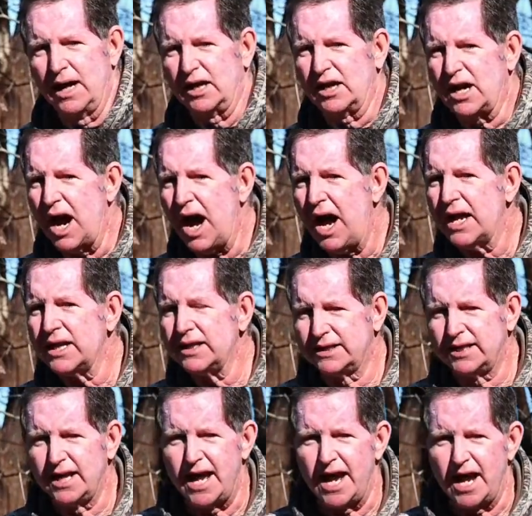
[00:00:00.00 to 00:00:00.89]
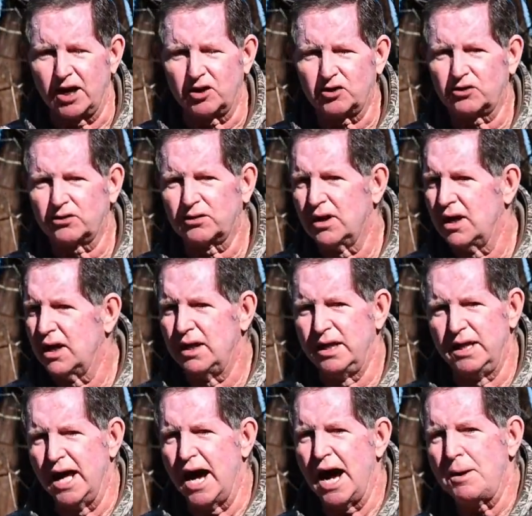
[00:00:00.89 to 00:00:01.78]
Context,
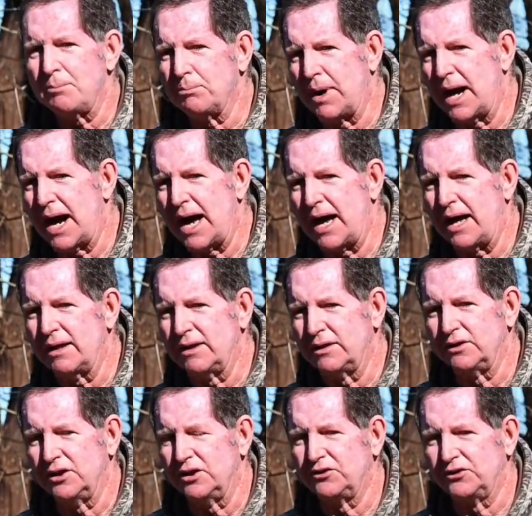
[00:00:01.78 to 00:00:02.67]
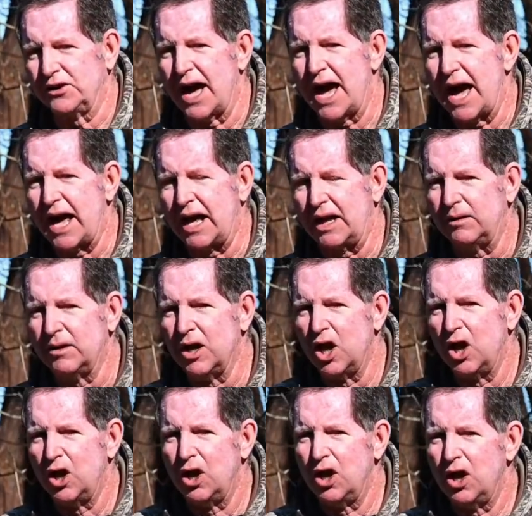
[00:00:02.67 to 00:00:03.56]
not by design.
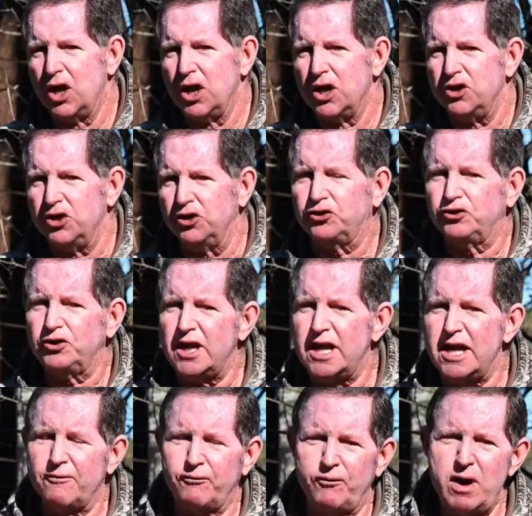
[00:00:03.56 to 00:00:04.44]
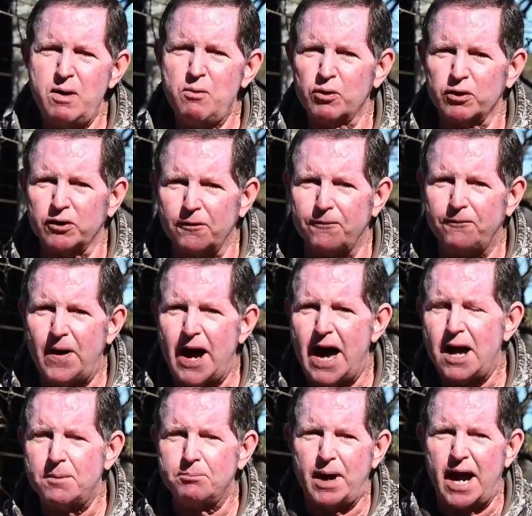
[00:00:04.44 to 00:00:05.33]
You see, if we were
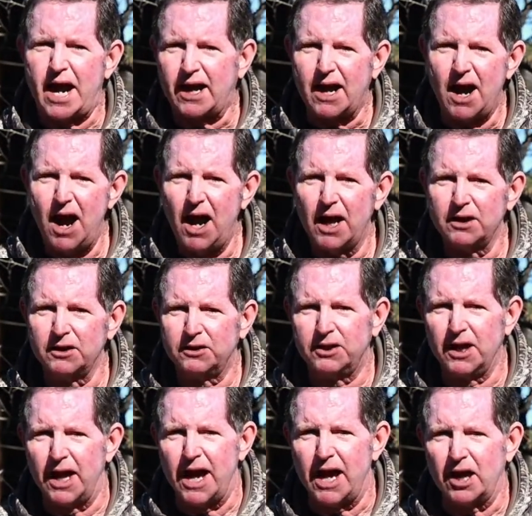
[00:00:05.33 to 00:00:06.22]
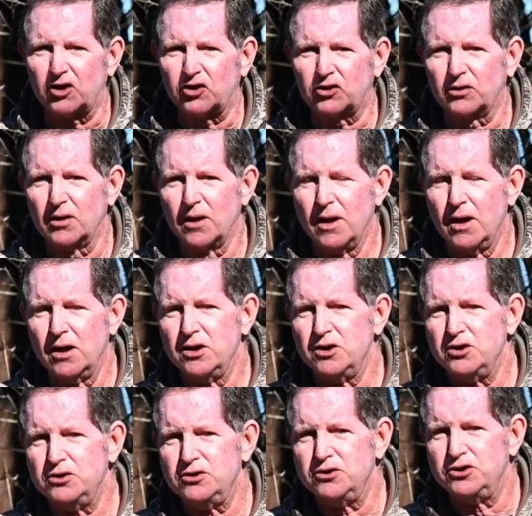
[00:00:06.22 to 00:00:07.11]
defined by context,
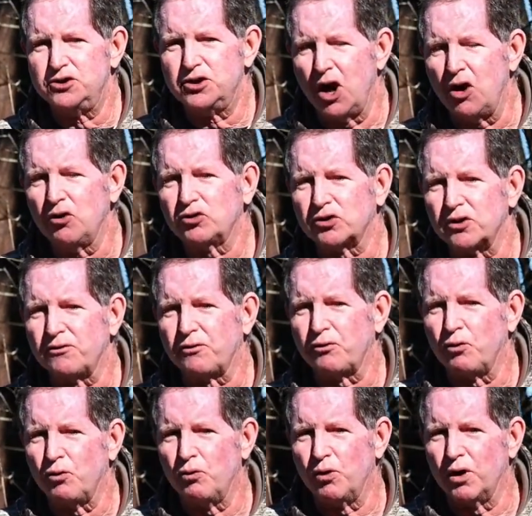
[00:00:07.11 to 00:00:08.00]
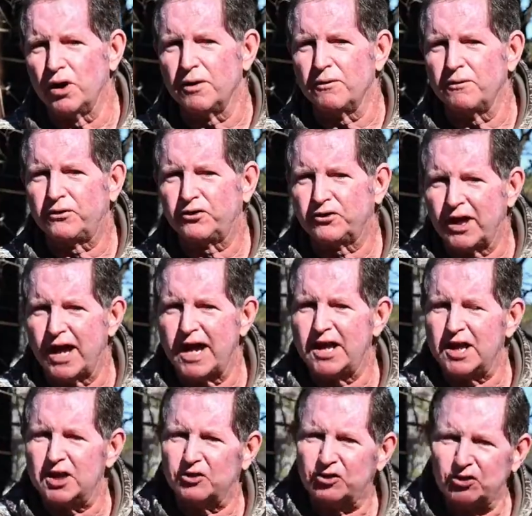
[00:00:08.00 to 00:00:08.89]
Joseph would have stayed in